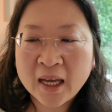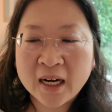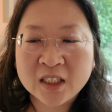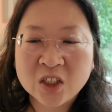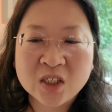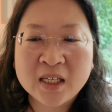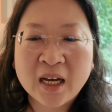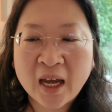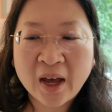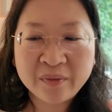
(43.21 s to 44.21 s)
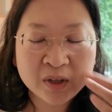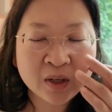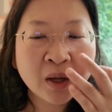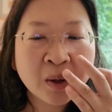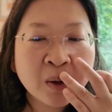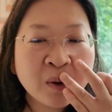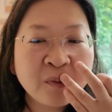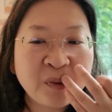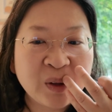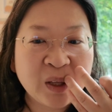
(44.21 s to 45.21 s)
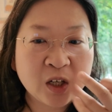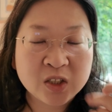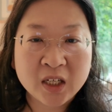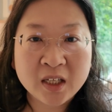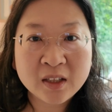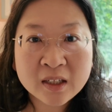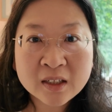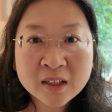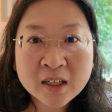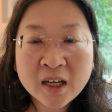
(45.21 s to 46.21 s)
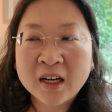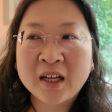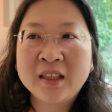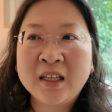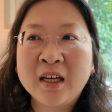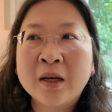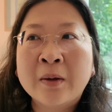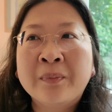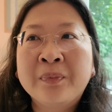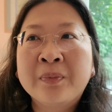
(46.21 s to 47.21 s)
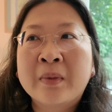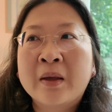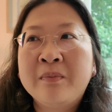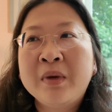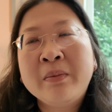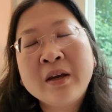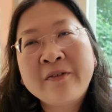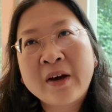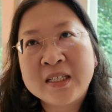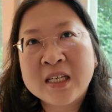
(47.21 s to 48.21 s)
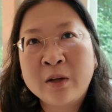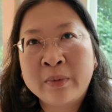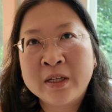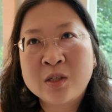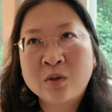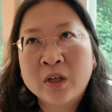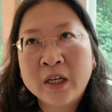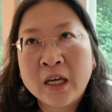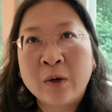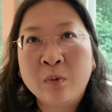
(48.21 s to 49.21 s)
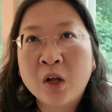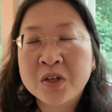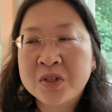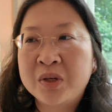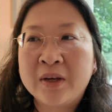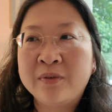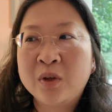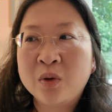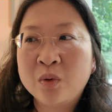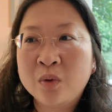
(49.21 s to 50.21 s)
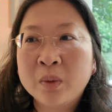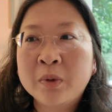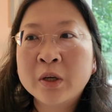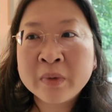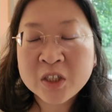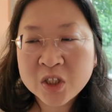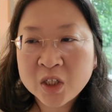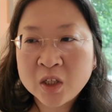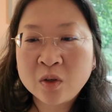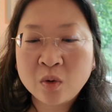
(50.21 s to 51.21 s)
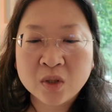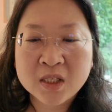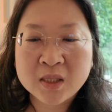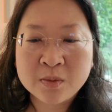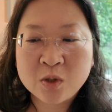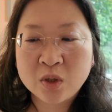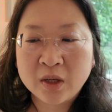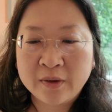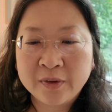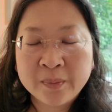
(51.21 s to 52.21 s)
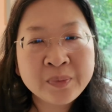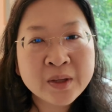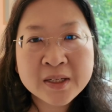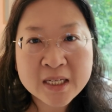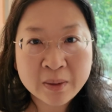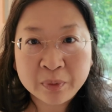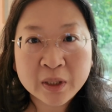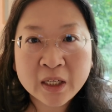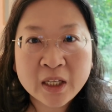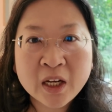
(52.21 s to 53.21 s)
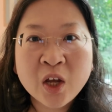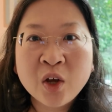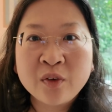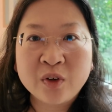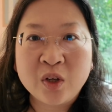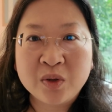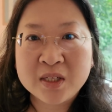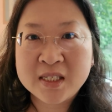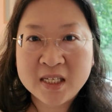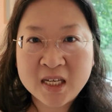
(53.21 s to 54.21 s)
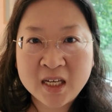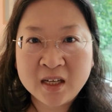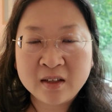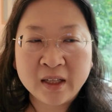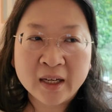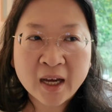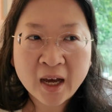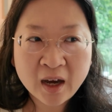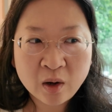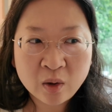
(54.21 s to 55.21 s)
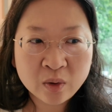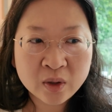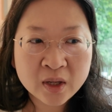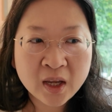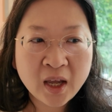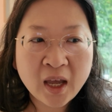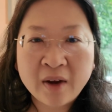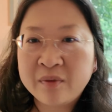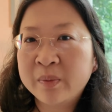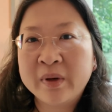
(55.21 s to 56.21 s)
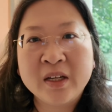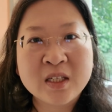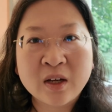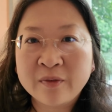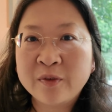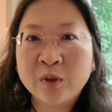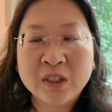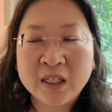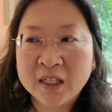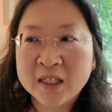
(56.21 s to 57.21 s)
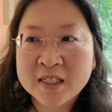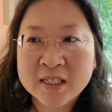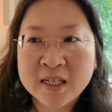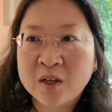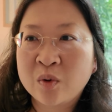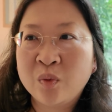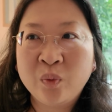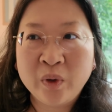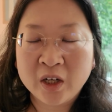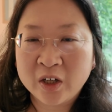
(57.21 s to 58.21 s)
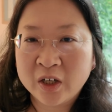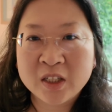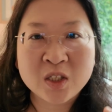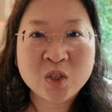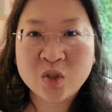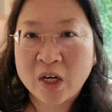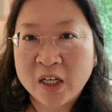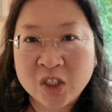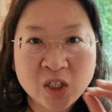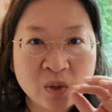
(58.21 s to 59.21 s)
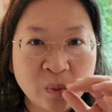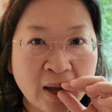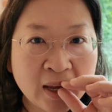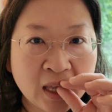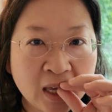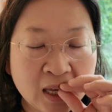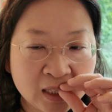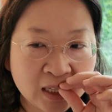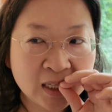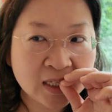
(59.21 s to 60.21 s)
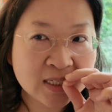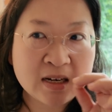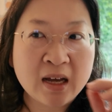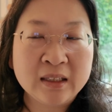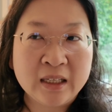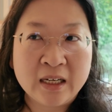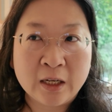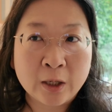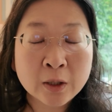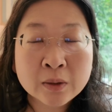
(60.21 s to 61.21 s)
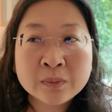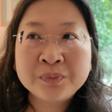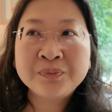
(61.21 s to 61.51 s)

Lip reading: And I just think I haven't fully articulated it. And I think maybe if I tell my story, it will also give you permission or some sort of template for you to see like how everybody's unfolding is like weird and strange and wacky and like is not linear.